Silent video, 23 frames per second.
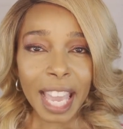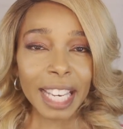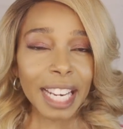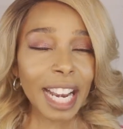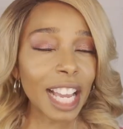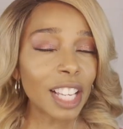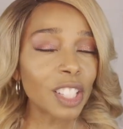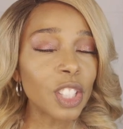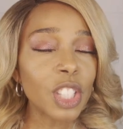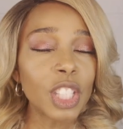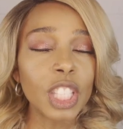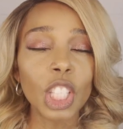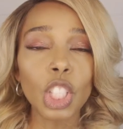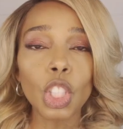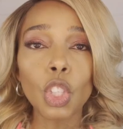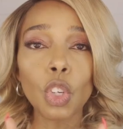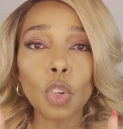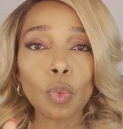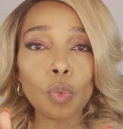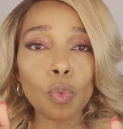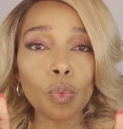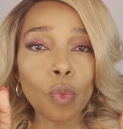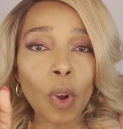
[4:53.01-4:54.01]
And I'll see
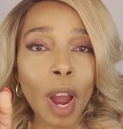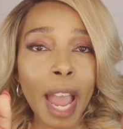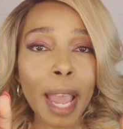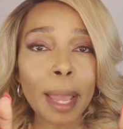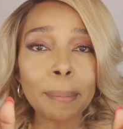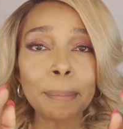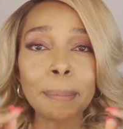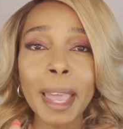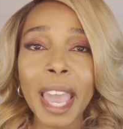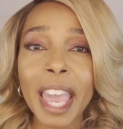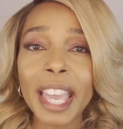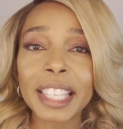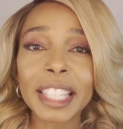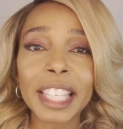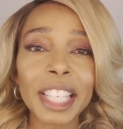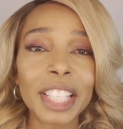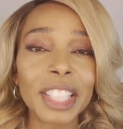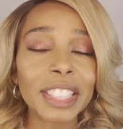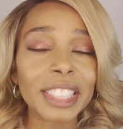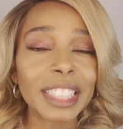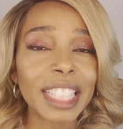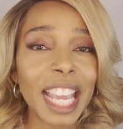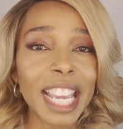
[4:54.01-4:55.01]
you right back
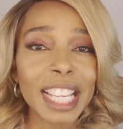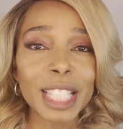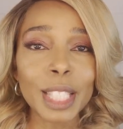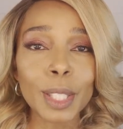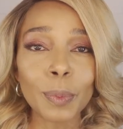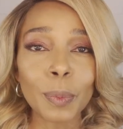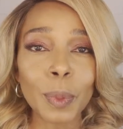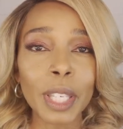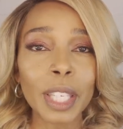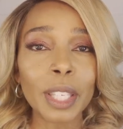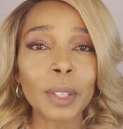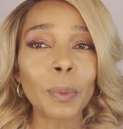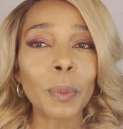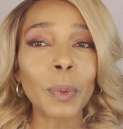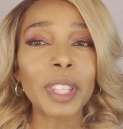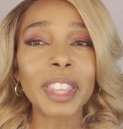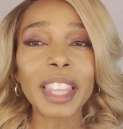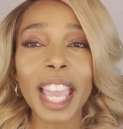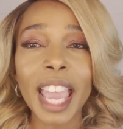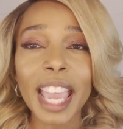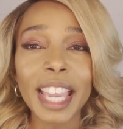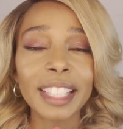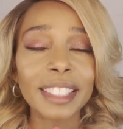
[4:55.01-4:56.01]
here next week
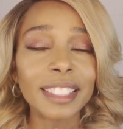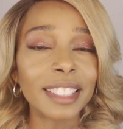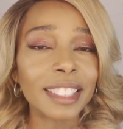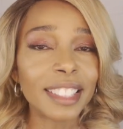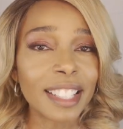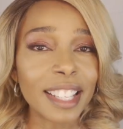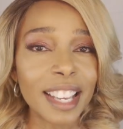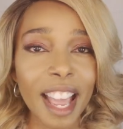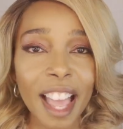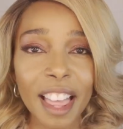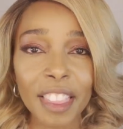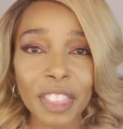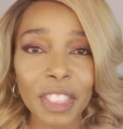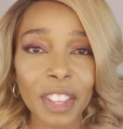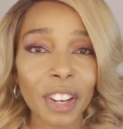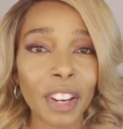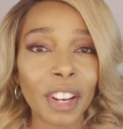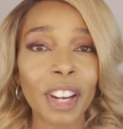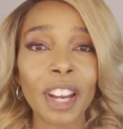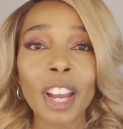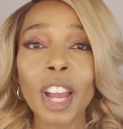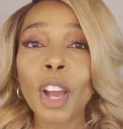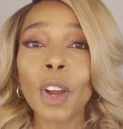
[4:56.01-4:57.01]
with
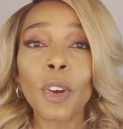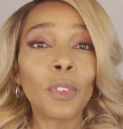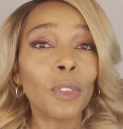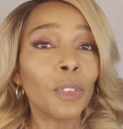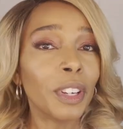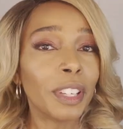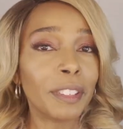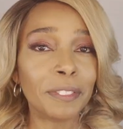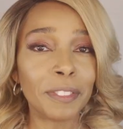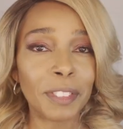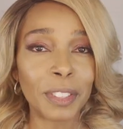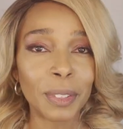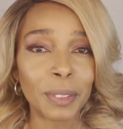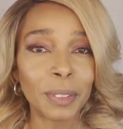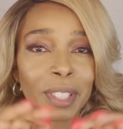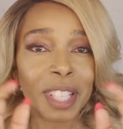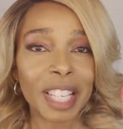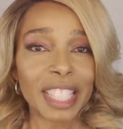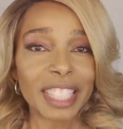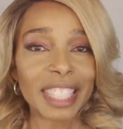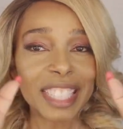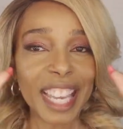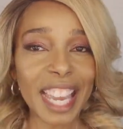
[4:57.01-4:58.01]
another review.
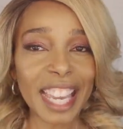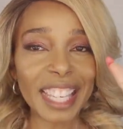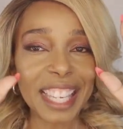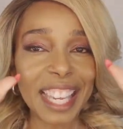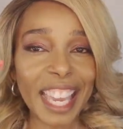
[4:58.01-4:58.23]
Take